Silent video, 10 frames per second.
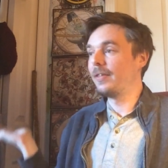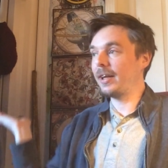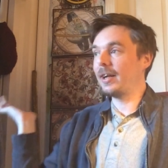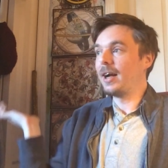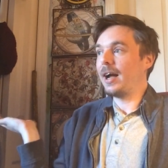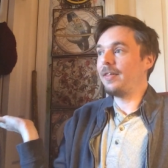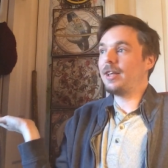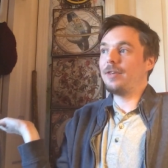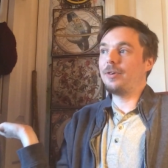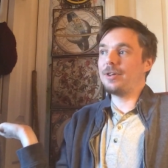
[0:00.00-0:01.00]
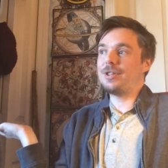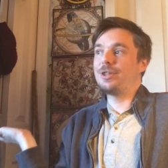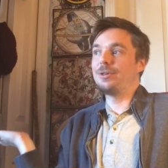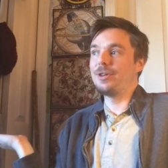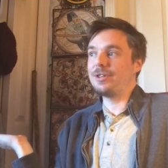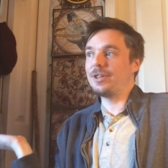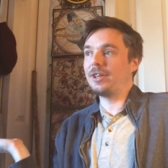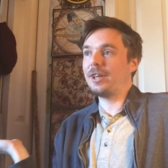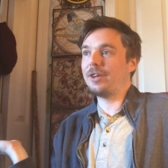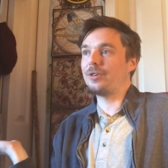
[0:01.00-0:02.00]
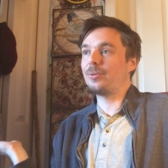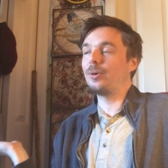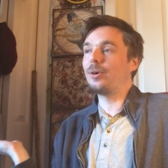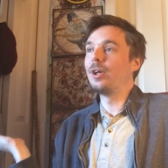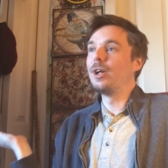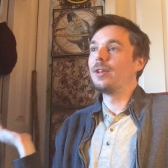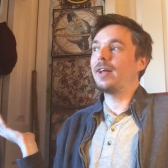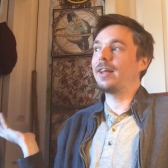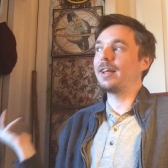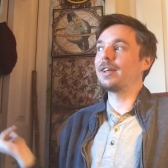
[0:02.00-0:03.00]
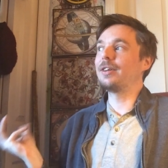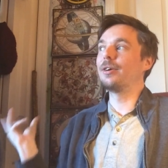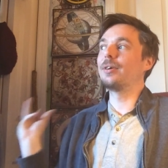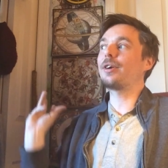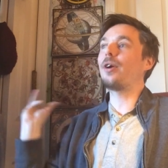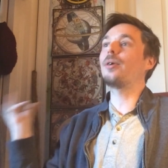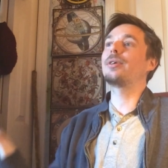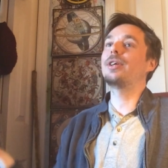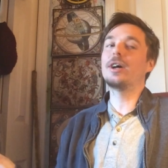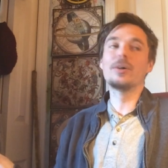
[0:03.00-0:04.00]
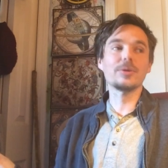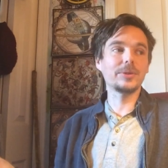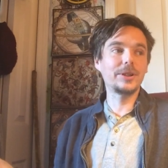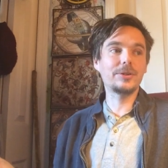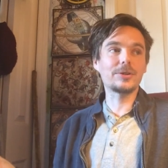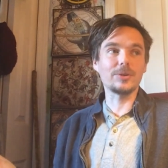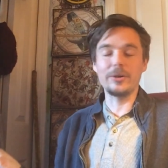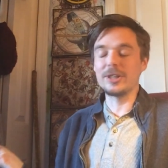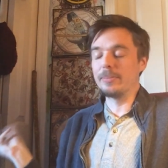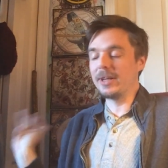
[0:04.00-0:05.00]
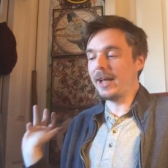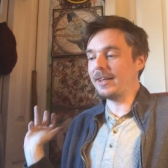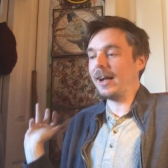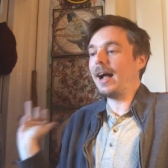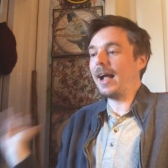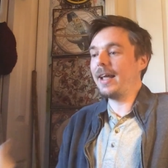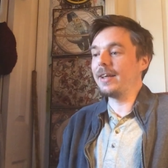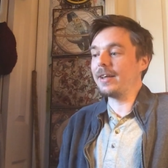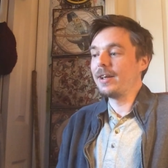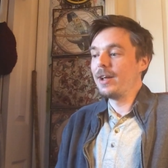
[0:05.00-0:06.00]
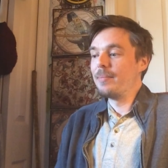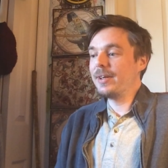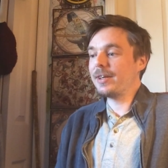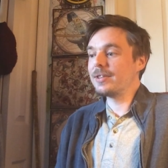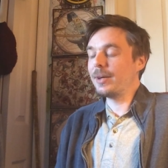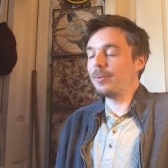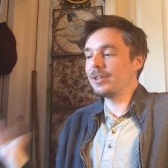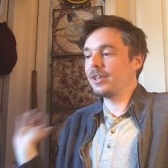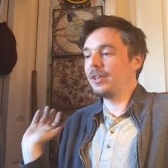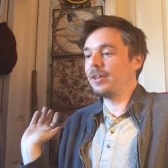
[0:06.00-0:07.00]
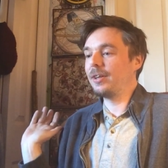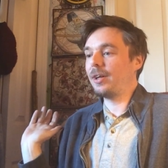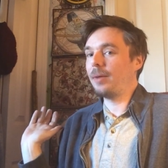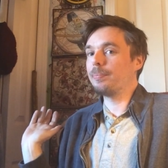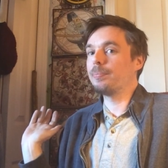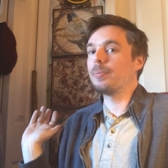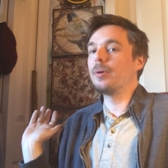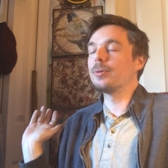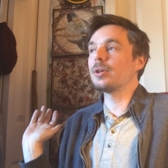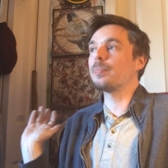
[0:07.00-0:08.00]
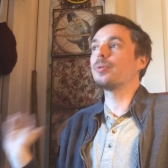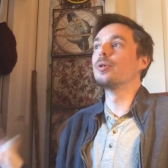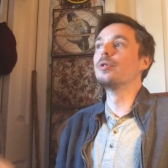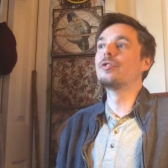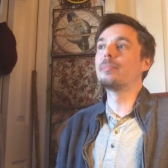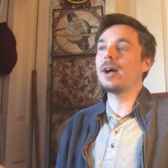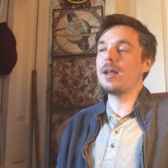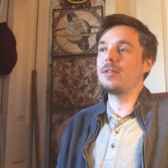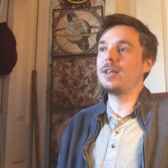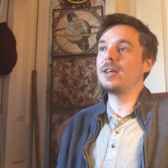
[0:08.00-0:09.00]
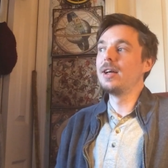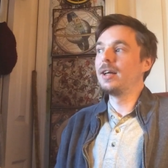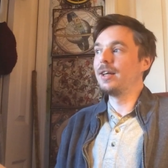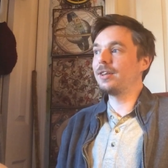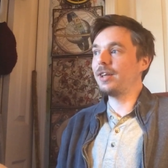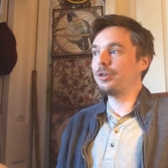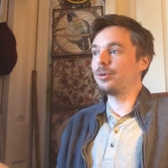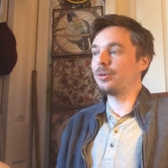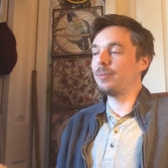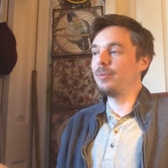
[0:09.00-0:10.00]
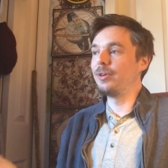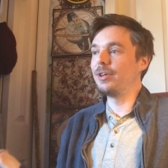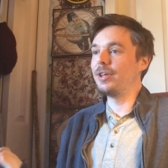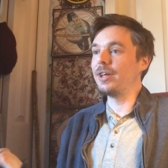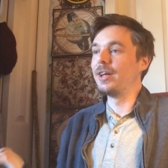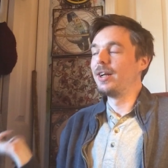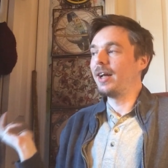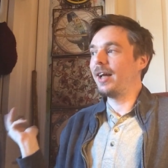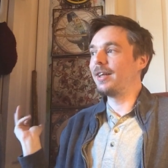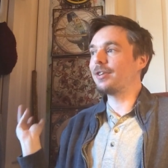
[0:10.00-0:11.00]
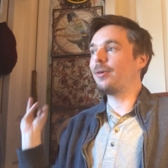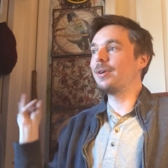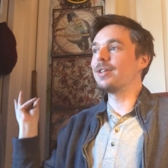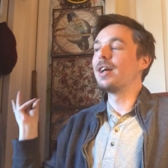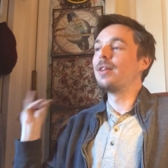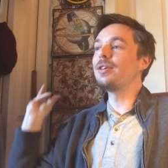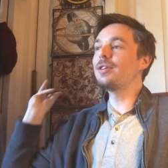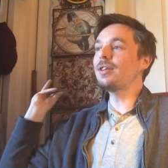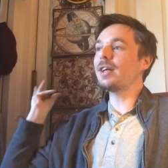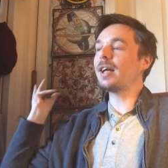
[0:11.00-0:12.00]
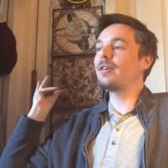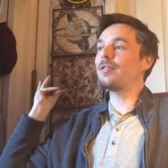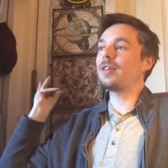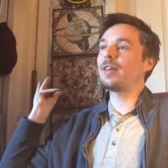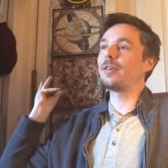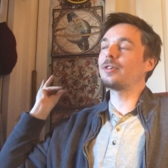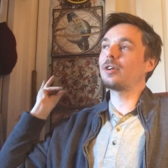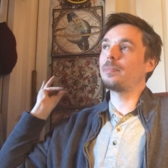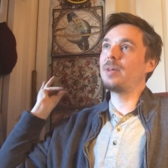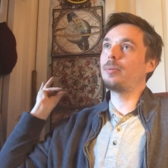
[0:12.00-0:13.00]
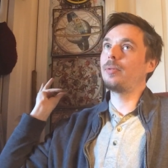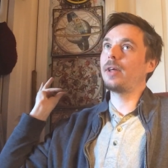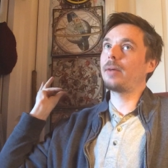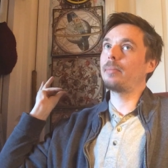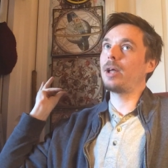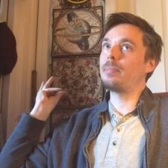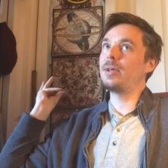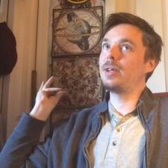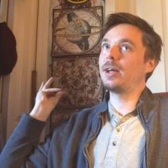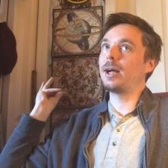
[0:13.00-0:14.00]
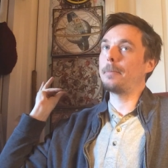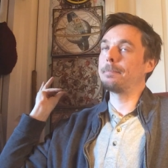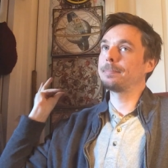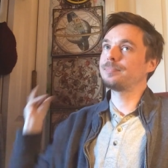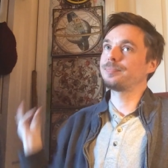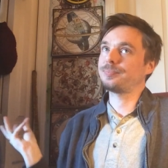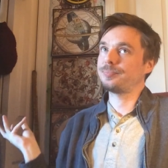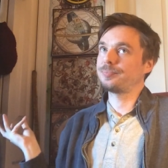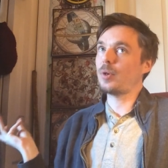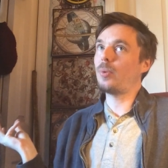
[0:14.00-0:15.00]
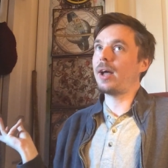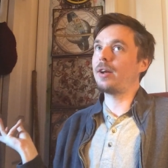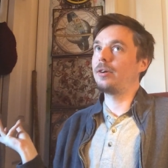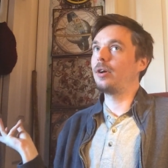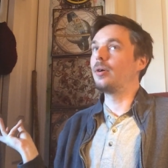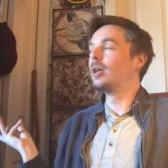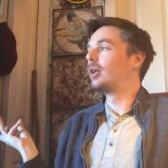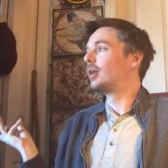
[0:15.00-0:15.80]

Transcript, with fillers: that I think if you're a serious intellectual, that like you know Carl Jung was really into astrology, but he had to hide it because it wasn't uh, it wasn't approved by the intellectual community, and it's always this is the kind of thing that there's a lot of people that might be, um, well, I don't know.